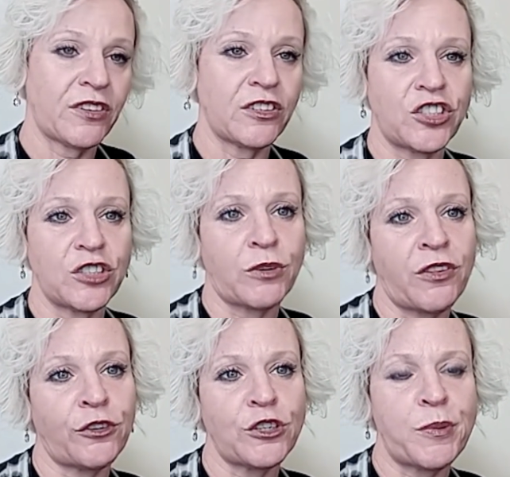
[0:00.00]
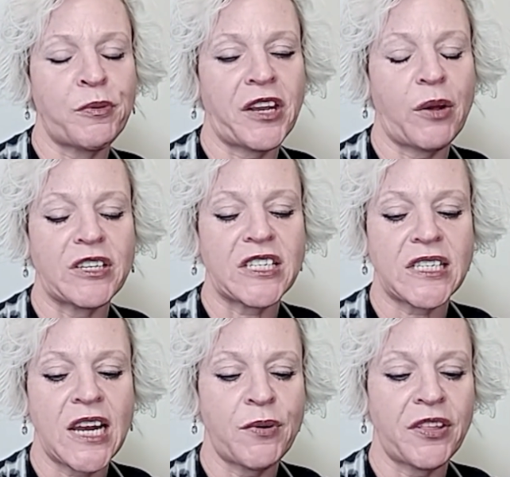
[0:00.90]
the first people that I went to
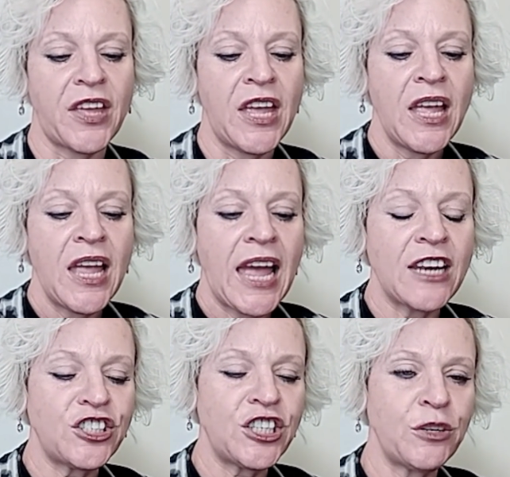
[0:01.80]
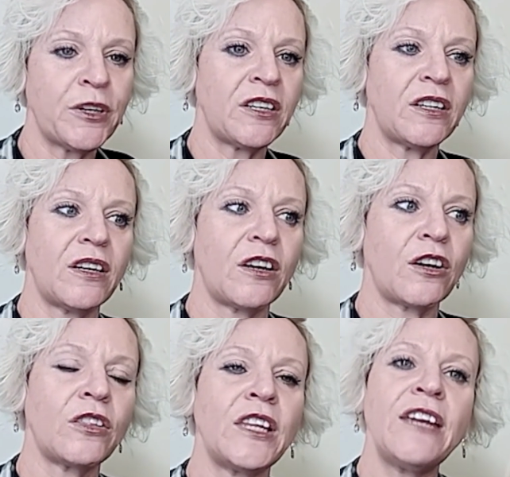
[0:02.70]
stay with, and she would
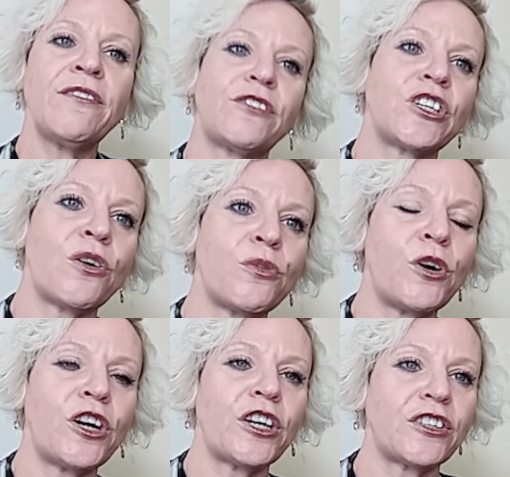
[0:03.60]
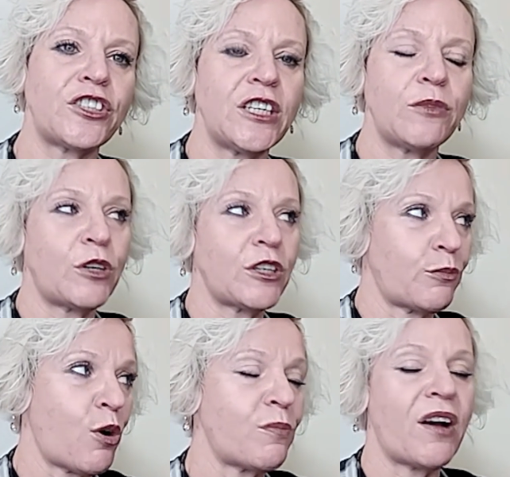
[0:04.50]
leave to go to work. She worked from
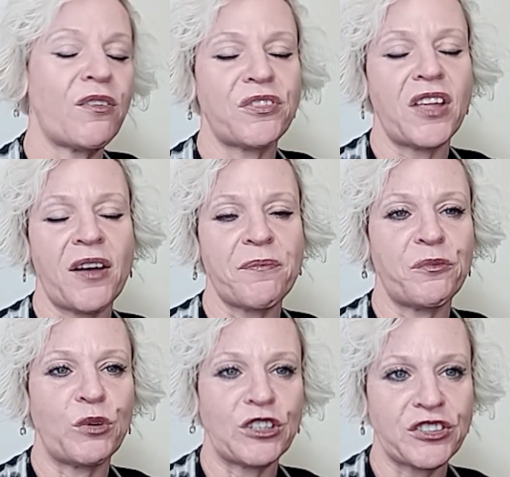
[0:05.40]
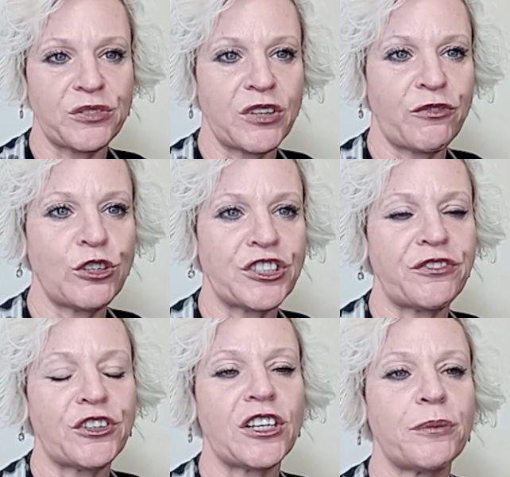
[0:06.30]
home now, which is fortunate
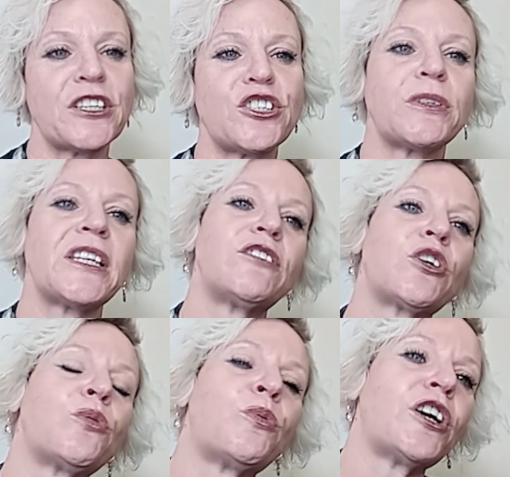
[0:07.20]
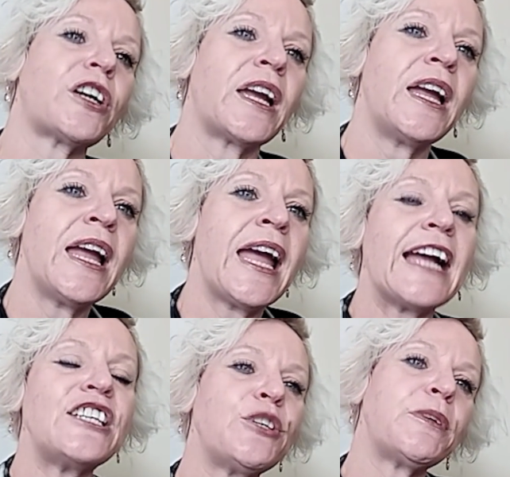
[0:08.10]
for her, but she would leave to go to work
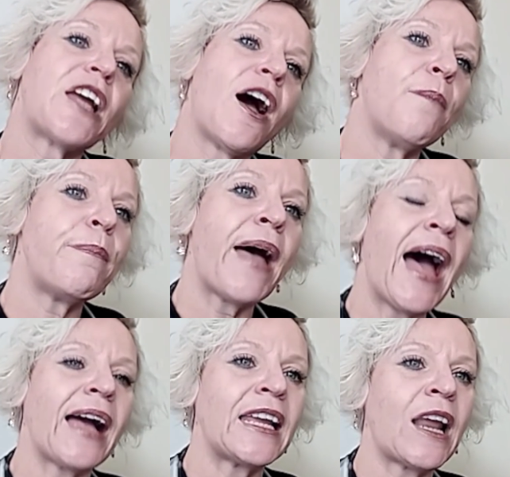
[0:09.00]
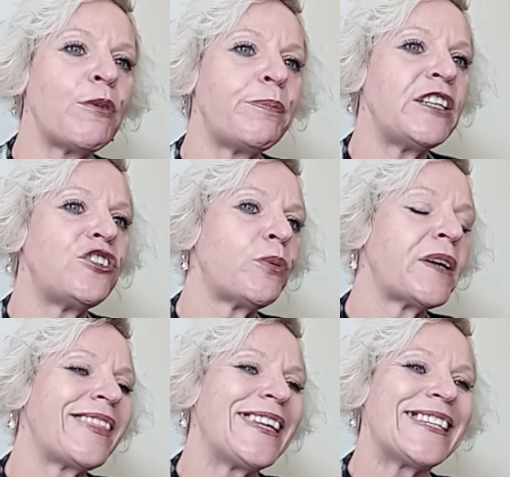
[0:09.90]
and she would come back and I would be
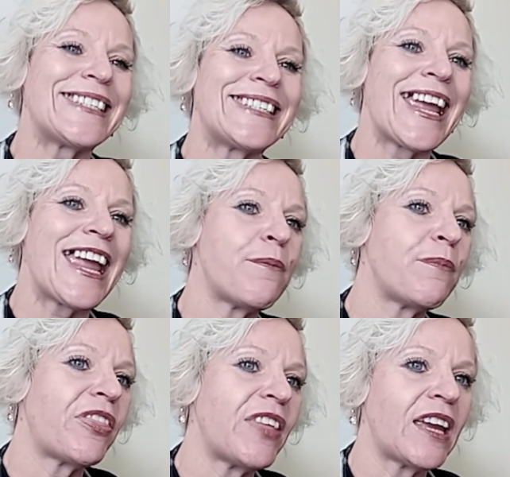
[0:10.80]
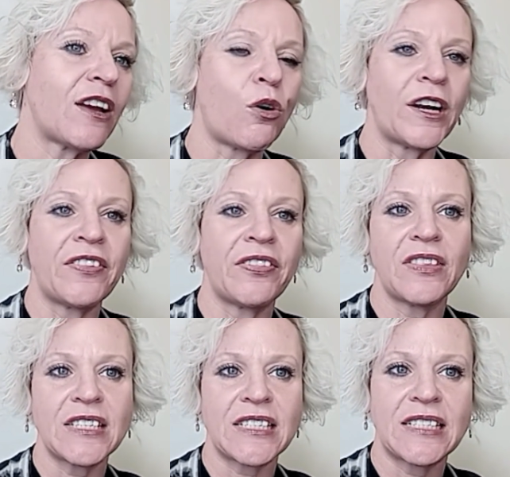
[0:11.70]
doing the same thing, or in
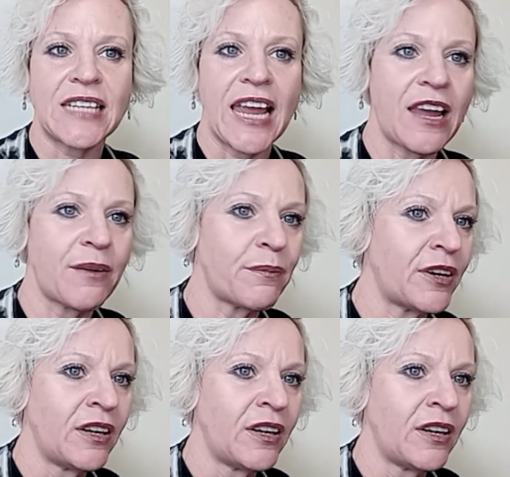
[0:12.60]
the same,